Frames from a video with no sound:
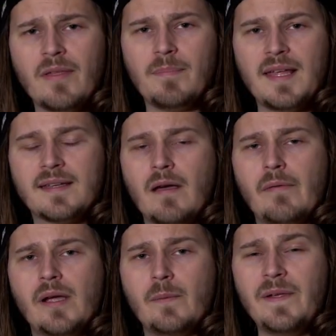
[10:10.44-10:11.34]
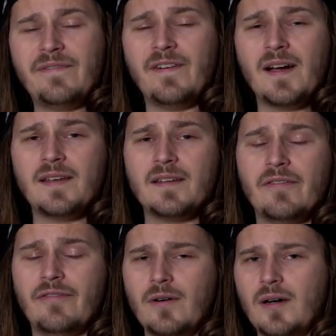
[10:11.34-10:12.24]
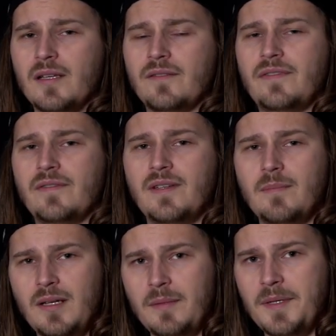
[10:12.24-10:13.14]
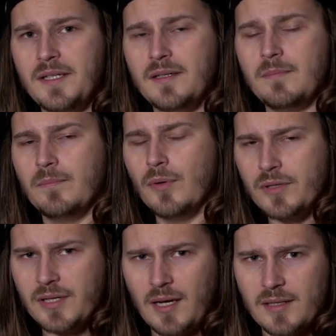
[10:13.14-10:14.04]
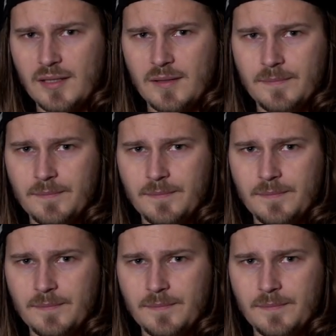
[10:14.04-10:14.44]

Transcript: the plate carrier we find a 450mm bolt cutter.